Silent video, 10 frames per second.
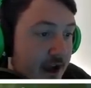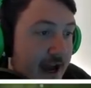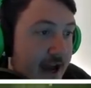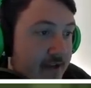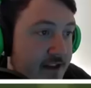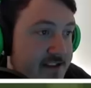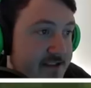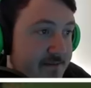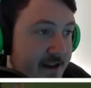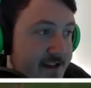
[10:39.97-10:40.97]
And this
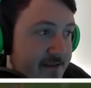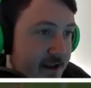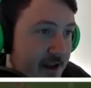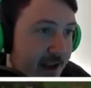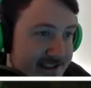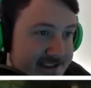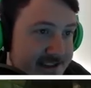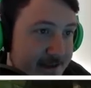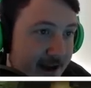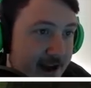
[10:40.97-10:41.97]
is meant to be like
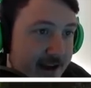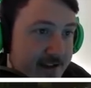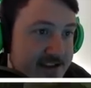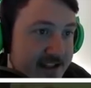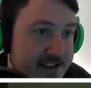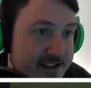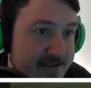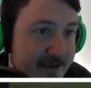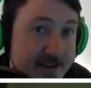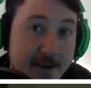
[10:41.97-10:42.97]
similar in the sense that
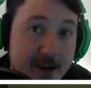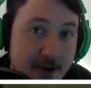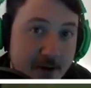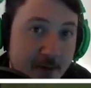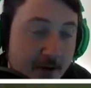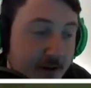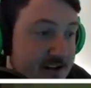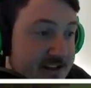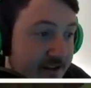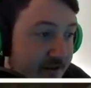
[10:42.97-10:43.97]
it's meant to be
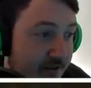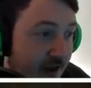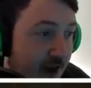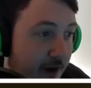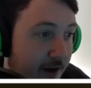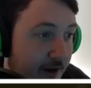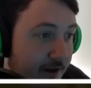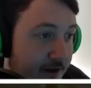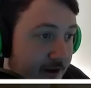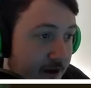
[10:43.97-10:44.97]
humorous and fun and